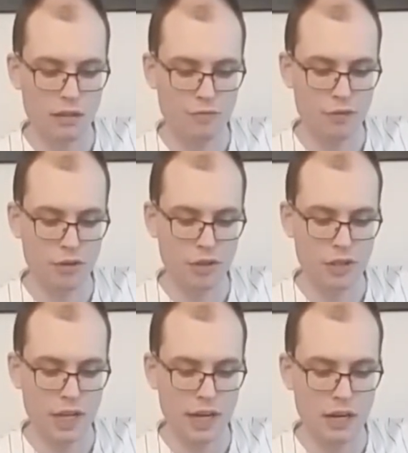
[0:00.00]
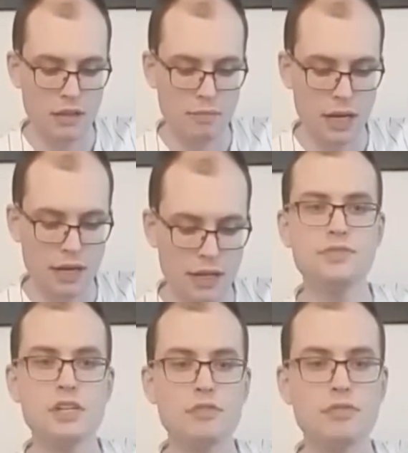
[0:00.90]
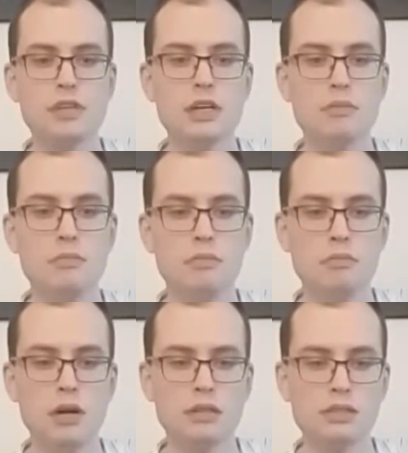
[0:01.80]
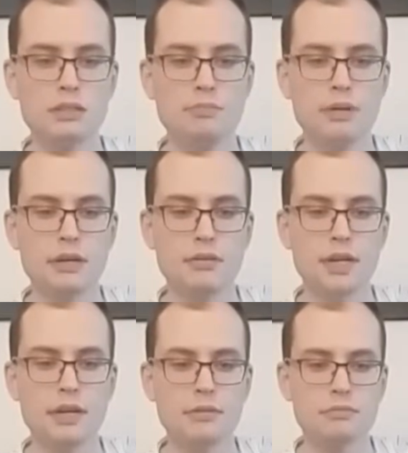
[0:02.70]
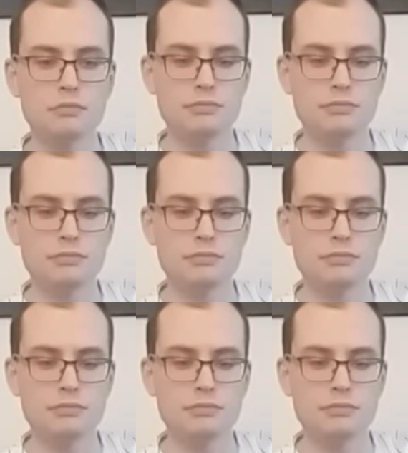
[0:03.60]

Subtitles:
Fairly light on the body. Definitely malt bittery.